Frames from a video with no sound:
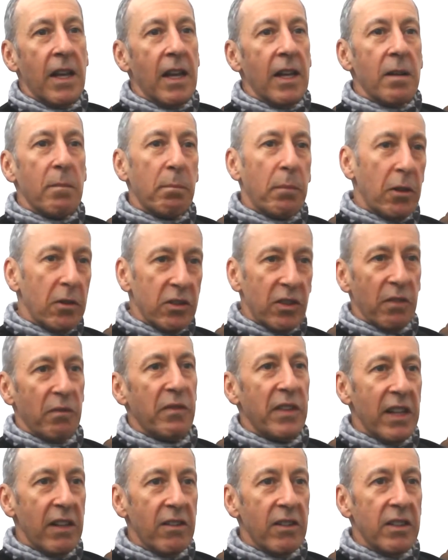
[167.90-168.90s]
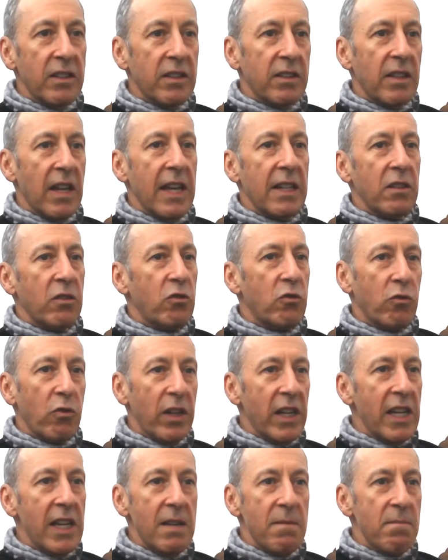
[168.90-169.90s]
perseverance, and
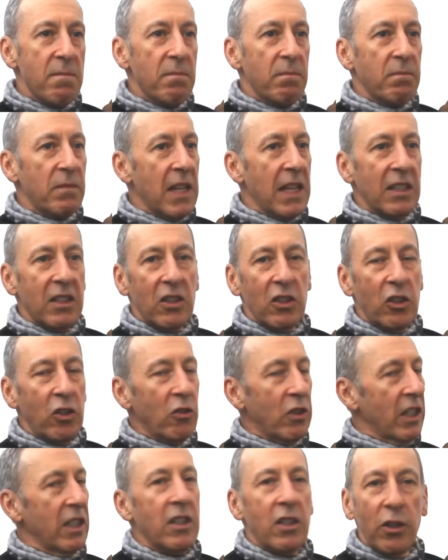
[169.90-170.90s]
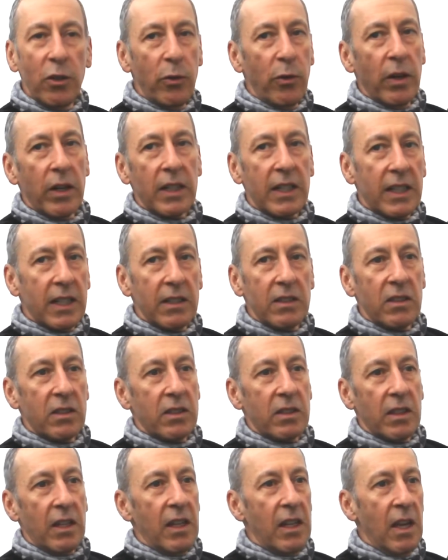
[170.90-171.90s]
dream that you can do it,
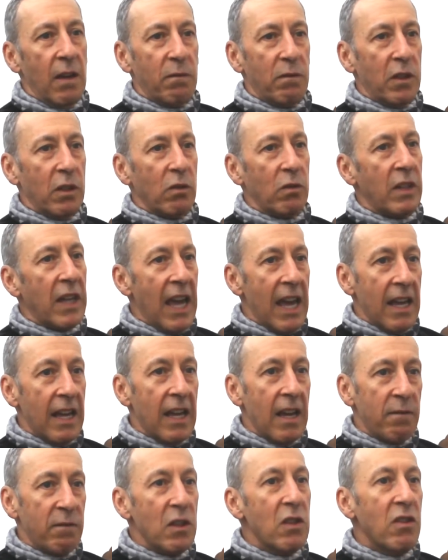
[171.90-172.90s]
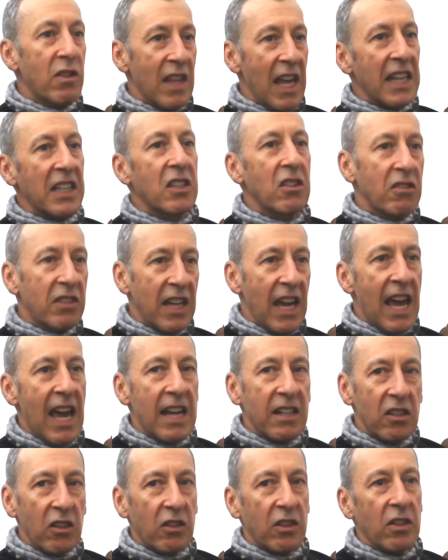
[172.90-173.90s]
because if you think you
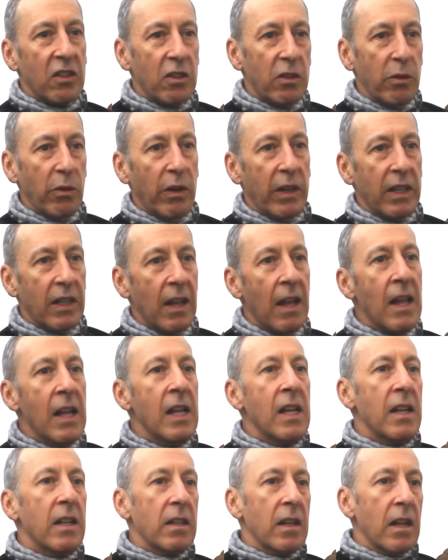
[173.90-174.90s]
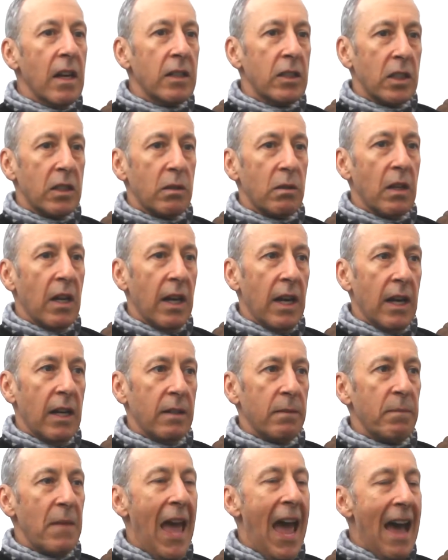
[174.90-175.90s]
can do it.
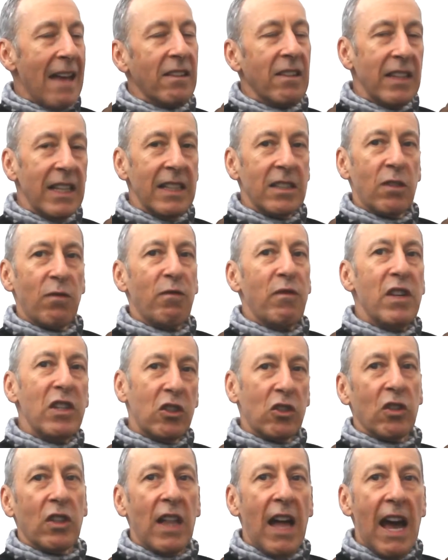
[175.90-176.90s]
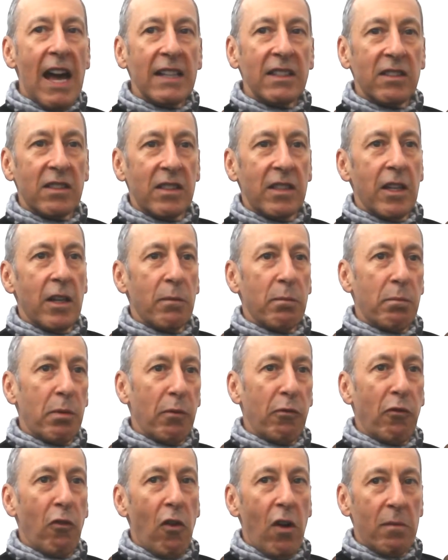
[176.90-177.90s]
Athletes visualize their
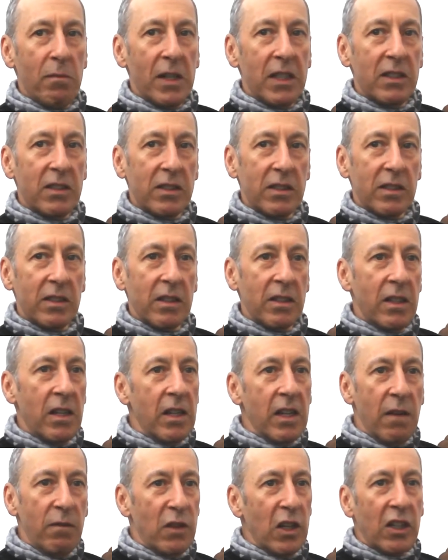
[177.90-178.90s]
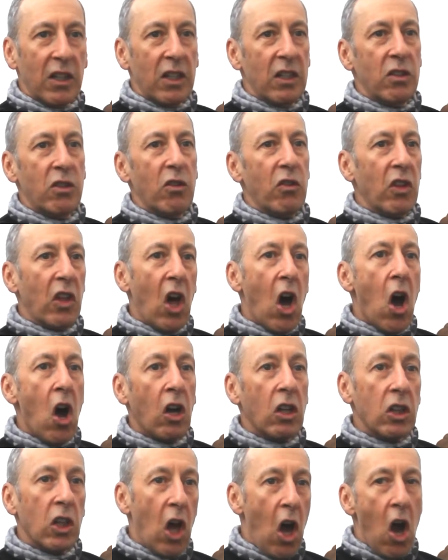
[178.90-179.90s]
performance. If they're going to do the
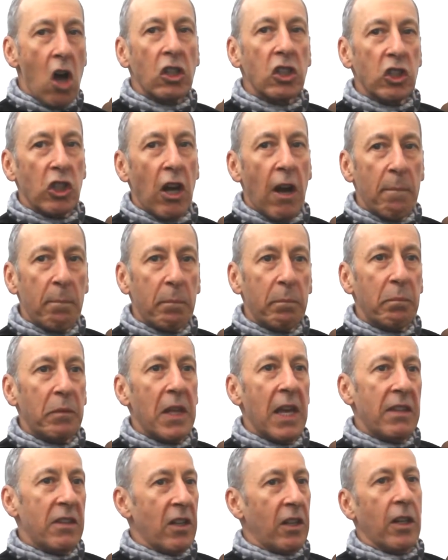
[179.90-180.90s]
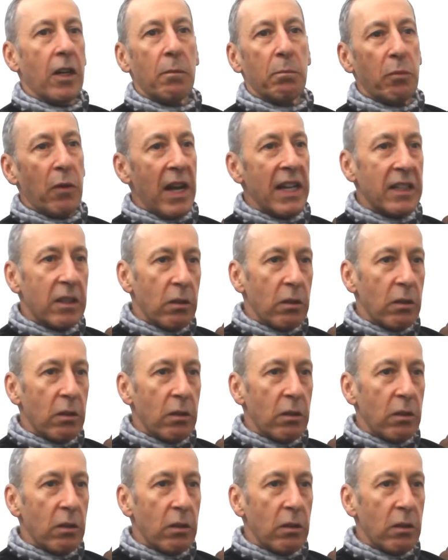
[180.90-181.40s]
long jump and they're going to break the